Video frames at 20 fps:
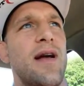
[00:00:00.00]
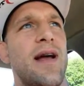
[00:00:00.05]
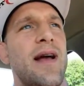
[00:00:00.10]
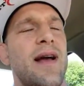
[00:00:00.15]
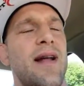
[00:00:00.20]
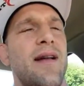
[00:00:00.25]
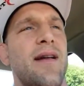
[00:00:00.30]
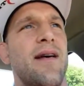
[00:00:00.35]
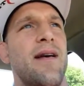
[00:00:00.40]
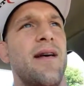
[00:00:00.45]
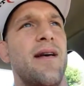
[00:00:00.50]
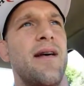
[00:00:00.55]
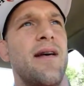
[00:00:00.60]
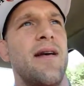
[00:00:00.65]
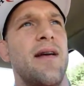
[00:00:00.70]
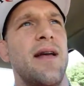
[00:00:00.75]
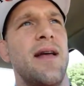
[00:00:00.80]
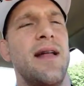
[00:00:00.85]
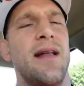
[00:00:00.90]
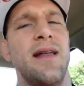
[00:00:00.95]
And
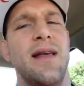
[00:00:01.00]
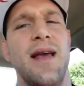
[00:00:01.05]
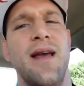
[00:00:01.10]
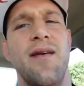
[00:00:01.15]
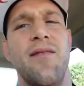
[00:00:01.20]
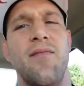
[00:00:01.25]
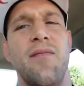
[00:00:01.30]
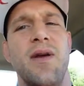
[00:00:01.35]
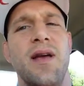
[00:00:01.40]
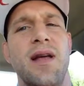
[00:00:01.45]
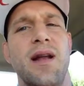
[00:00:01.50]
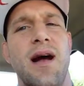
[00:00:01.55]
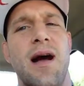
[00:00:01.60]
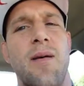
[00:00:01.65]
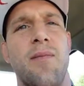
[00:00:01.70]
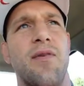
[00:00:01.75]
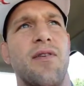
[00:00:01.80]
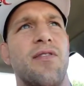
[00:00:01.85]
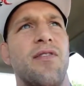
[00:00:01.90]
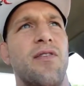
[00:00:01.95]
it gave me an
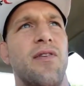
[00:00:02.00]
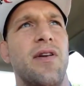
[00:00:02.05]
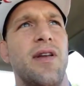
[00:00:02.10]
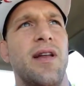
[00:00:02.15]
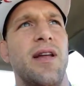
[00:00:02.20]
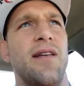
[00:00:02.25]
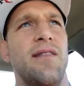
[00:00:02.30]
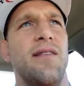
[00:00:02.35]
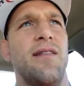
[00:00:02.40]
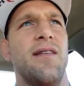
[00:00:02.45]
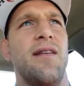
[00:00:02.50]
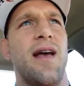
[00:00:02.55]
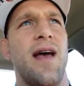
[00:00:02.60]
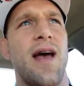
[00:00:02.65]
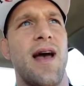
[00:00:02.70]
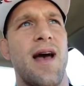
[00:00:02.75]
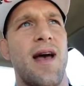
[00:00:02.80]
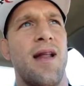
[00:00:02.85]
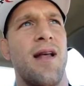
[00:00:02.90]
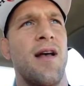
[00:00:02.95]
opportunity as a
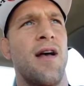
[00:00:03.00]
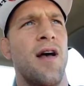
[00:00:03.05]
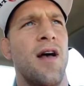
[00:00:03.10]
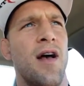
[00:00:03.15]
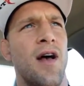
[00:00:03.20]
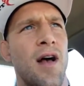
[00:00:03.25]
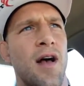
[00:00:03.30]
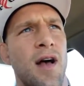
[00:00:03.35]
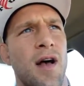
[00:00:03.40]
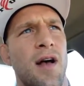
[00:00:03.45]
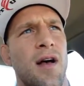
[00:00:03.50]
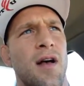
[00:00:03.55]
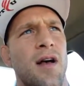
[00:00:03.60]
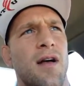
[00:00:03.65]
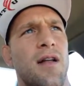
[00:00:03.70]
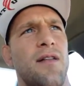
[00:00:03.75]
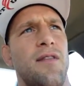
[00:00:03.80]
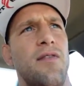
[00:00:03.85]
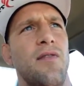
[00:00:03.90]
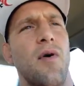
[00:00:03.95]
dad
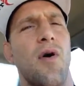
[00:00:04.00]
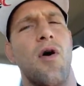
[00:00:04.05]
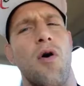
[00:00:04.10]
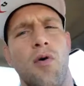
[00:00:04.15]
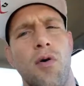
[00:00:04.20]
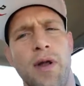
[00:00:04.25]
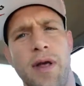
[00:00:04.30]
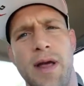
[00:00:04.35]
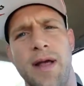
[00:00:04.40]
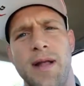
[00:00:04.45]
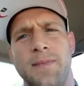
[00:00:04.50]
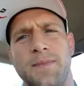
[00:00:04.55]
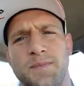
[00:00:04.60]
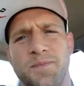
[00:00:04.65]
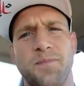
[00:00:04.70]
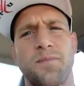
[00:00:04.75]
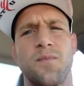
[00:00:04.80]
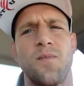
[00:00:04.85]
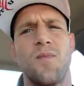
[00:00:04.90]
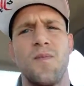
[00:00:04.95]
to own it
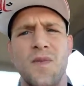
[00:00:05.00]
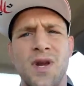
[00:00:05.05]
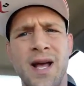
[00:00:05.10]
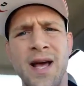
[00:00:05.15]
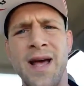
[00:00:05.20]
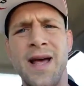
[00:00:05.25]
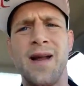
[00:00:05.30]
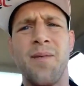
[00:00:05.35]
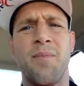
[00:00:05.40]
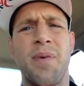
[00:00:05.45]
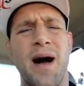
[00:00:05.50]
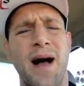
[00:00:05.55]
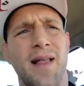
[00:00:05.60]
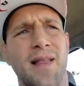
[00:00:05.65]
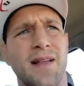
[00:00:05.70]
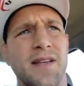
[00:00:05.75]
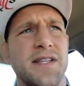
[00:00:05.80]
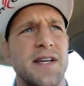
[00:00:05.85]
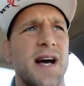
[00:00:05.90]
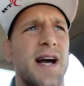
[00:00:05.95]
and
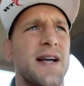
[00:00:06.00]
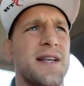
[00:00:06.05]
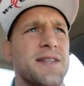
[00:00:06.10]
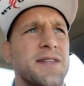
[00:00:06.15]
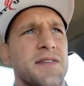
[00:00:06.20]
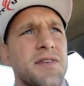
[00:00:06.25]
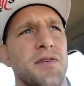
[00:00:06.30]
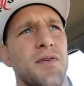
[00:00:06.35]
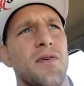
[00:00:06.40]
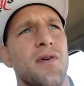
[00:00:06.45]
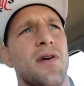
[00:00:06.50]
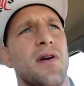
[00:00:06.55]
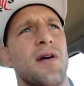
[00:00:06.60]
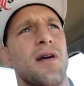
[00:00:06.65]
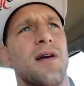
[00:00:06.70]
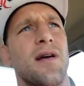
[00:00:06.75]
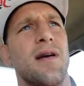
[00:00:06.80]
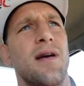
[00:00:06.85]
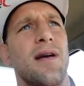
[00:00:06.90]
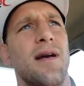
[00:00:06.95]
apologize to
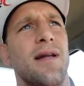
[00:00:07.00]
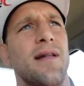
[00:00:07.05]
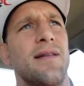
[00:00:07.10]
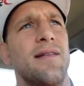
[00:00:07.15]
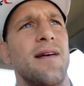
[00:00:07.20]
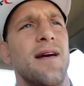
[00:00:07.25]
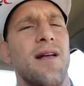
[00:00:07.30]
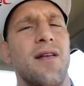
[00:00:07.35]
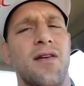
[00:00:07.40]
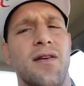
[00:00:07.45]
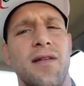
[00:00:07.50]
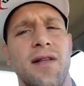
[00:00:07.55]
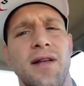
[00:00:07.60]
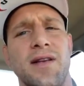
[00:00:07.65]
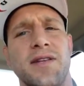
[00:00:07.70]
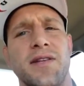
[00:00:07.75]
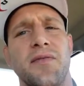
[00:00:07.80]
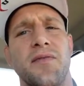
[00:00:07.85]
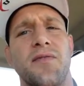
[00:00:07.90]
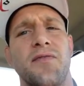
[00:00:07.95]
her and tell her
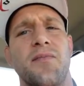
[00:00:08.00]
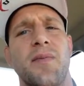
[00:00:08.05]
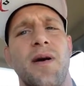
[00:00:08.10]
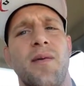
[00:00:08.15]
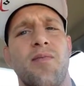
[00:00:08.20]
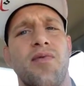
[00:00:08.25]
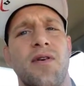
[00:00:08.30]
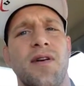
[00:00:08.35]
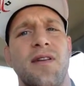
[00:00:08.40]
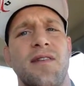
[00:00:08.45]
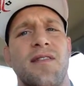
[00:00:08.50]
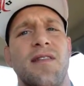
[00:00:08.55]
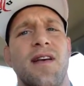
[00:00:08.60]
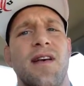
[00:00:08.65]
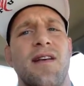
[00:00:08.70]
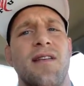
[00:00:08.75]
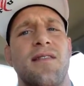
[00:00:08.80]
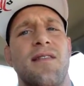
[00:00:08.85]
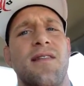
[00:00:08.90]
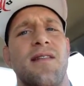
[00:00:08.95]
that she was my
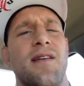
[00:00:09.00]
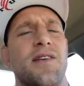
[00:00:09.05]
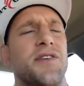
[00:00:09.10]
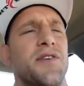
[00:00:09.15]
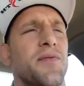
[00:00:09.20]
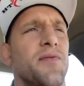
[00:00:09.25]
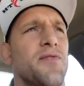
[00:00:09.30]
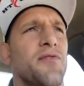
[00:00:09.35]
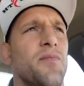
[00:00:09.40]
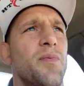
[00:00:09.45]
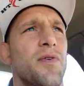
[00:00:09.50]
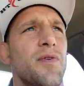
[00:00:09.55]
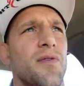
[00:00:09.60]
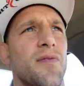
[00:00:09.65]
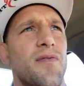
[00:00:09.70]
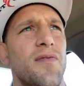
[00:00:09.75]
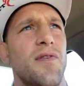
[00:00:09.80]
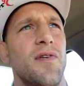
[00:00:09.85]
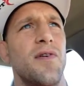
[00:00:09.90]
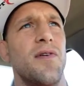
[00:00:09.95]
princess and that she was
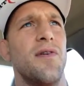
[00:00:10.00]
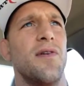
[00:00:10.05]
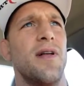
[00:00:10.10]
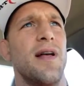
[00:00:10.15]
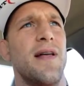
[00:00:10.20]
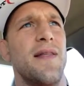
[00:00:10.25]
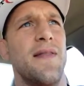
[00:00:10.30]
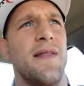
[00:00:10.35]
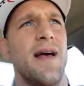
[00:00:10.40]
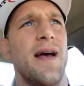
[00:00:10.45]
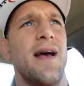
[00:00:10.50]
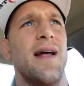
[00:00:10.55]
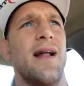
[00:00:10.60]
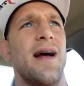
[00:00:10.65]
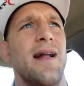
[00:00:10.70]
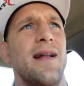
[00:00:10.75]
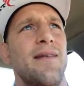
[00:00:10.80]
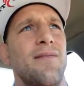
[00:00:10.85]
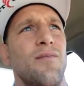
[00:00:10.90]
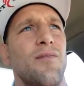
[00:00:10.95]
beautiful, and that
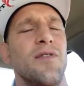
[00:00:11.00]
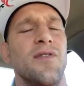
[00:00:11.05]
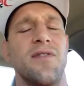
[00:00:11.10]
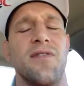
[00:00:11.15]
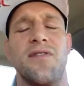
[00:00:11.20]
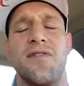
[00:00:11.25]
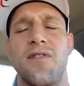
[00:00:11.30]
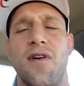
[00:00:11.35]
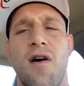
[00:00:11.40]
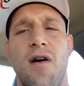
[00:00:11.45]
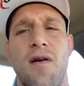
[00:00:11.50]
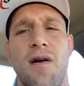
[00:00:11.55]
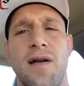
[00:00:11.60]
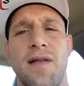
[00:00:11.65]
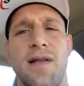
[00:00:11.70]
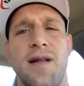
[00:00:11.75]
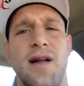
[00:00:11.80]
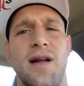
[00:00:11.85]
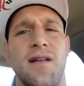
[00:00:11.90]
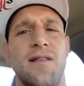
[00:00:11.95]
I was
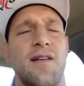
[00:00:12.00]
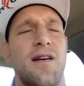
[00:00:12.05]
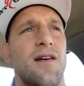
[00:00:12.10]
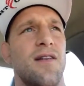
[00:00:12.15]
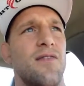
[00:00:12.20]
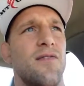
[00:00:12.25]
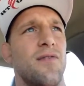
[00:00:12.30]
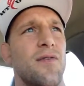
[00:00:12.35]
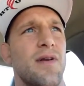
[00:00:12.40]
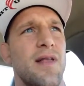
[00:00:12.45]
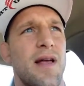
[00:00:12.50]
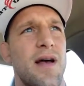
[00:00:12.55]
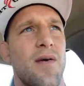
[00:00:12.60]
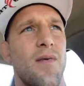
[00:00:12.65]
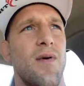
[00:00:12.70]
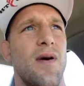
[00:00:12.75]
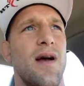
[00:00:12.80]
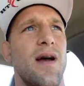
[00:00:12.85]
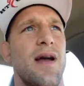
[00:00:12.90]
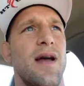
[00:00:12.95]
sorry that I talked to her
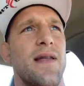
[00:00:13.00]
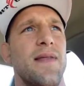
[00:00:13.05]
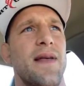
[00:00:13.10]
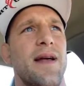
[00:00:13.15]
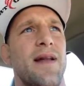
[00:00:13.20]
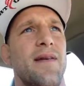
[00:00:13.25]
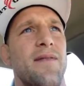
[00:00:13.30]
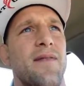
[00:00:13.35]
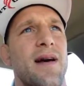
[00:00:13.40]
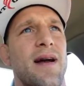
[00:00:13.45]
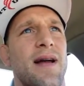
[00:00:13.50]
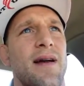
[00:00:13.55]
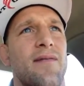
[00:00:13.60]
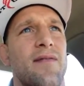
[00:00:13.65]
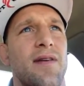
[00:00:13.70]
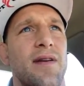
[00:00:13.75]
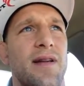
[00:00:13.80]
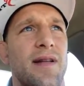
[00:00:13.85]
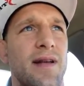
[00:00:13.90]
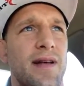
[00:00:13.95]
that way, and that if I
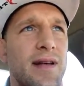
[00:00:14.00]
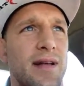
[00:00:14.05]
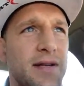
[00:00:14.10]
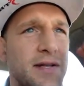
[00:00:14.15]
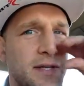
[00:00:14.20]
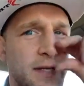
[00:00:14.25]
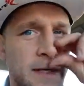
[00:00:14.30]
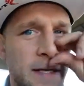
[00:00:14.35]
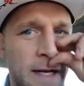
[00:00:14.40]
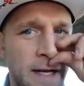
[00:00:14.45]
ever did, she